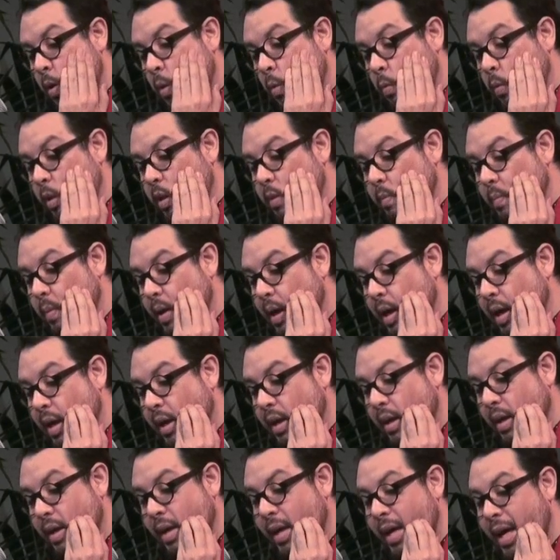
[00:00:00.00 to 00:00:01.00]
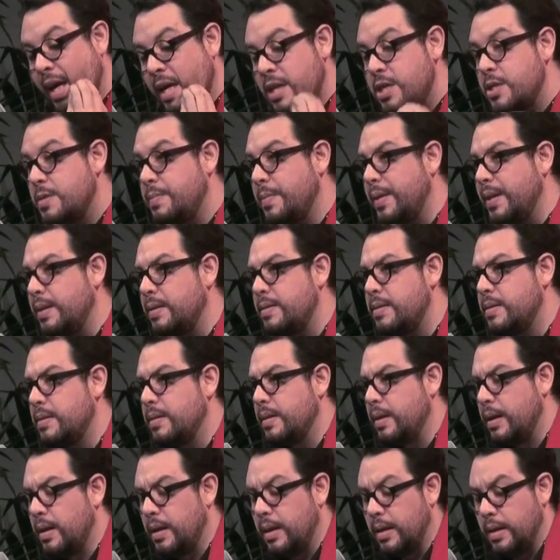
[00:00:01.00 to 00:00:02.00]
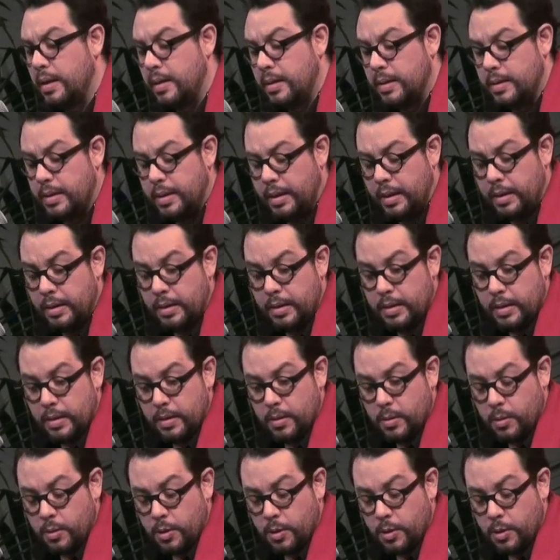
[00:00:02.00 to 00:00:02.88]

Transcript: with my engagement uh, in the